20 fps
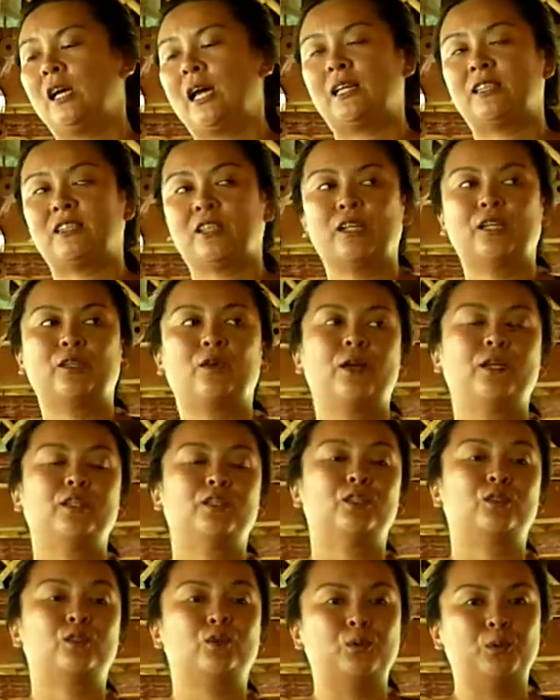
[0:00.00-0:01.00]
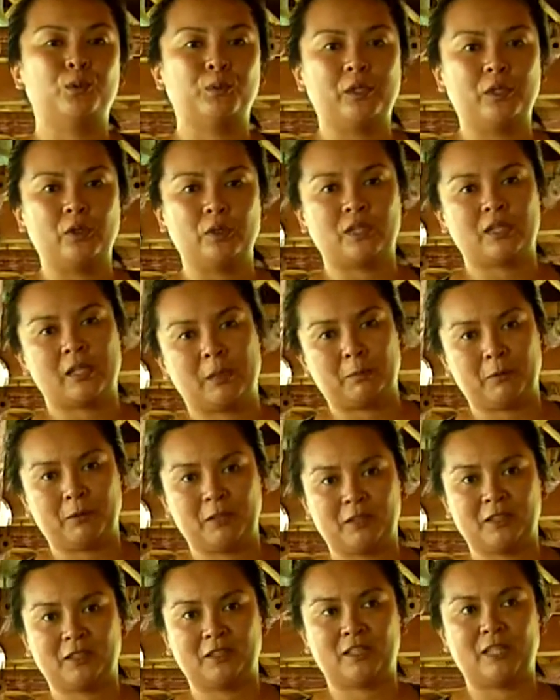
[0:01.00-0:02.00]
started going to school with new
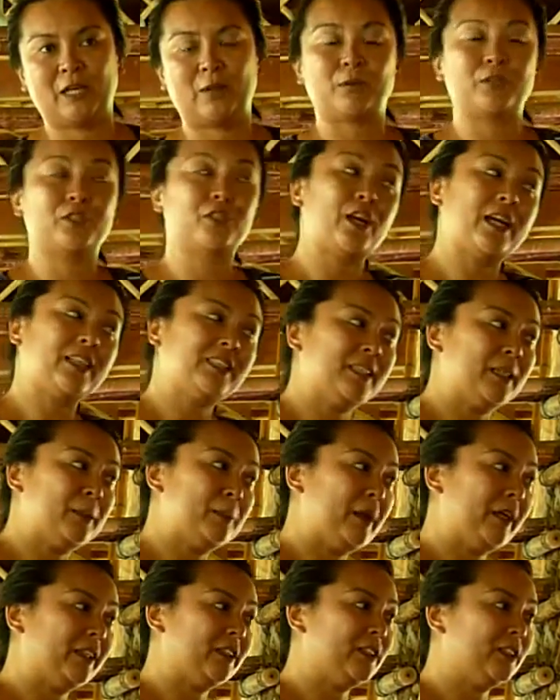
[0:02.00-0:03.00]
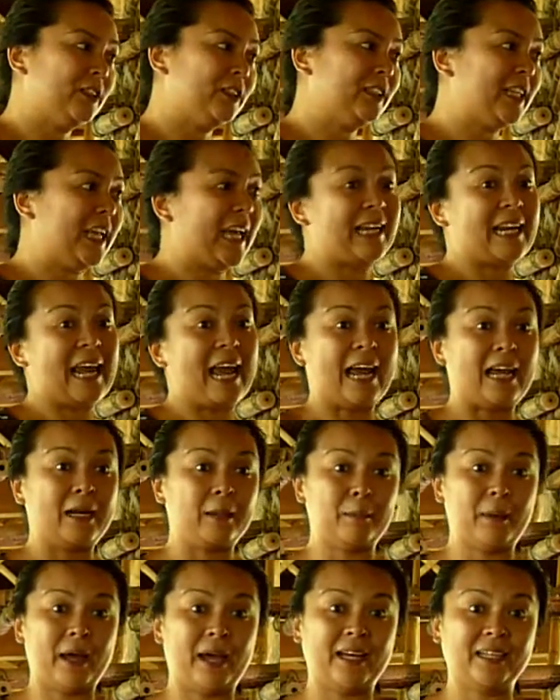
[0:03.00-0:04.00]
slippers, they were dressing better, they had
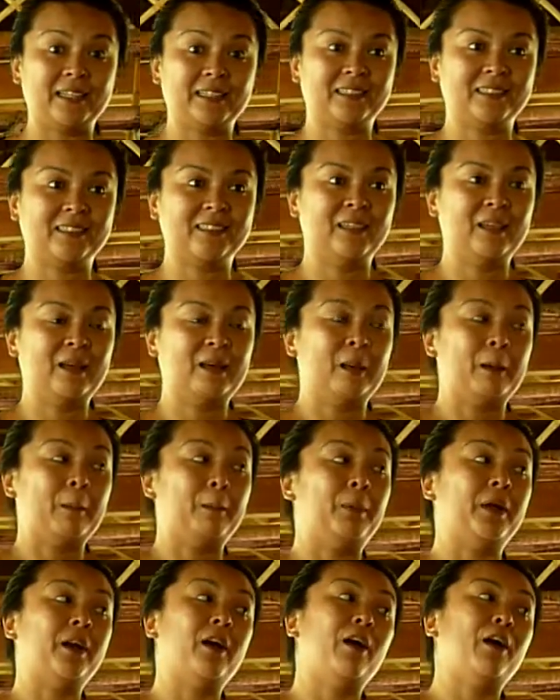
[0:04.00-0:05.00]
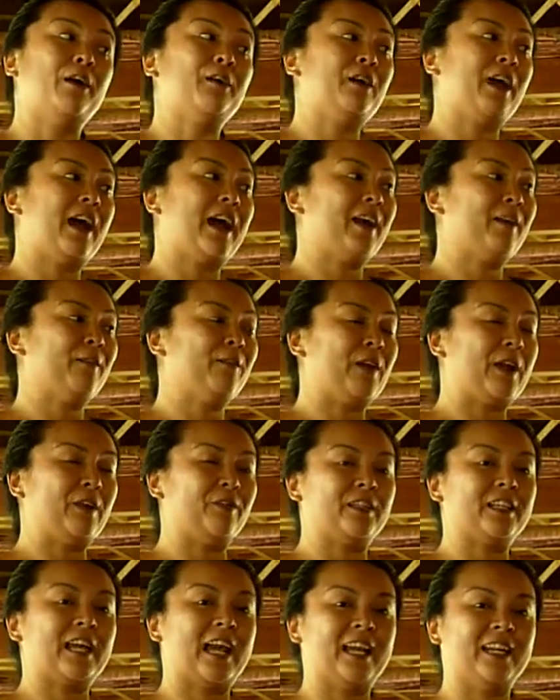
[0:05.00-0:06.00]
handbags. But our
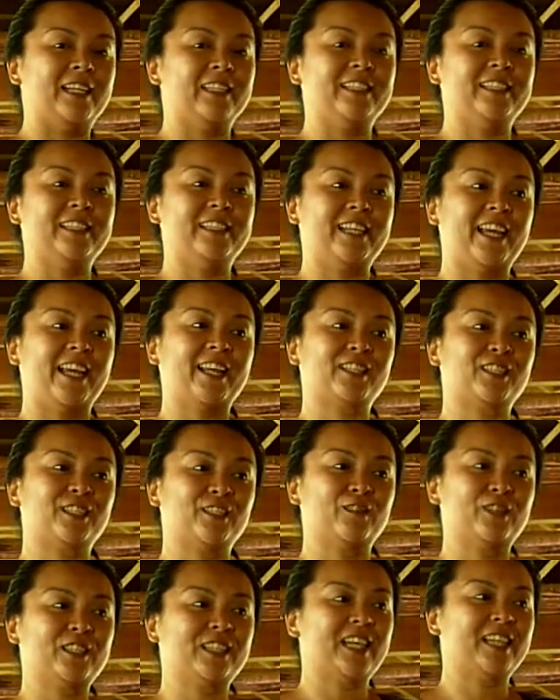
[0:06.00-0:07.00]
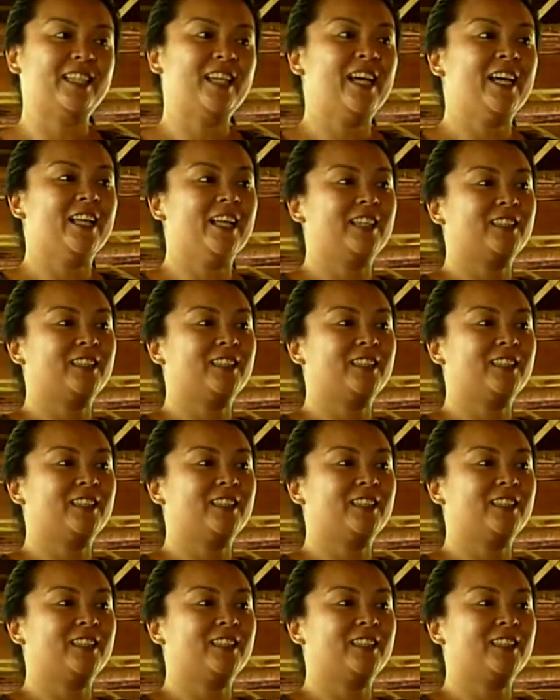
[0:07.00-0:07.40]
favorite island indication was that they